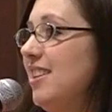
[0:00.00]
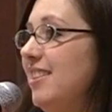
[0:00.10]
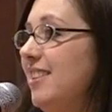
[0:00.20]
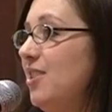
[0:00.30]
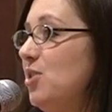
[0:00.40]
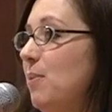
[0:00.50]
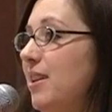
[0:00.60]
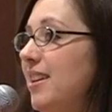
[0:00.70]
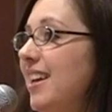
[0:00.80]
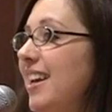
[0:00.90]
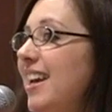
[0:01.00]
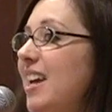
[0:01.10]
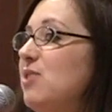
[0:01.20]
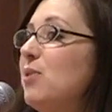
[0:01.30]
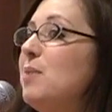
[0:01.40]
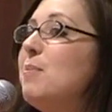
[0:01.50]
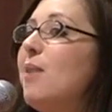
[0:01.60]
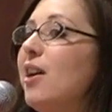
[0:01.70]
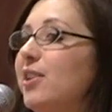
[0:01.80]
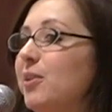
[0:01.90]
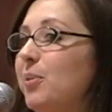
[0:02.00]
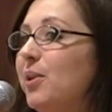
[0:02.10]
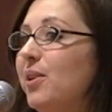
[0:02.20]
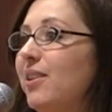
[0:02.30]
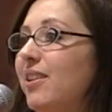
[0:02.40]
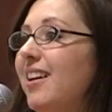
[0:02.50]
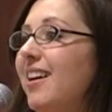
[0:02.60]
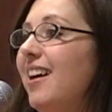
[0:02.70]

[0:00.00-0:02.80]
at lunch, but it's remarkable.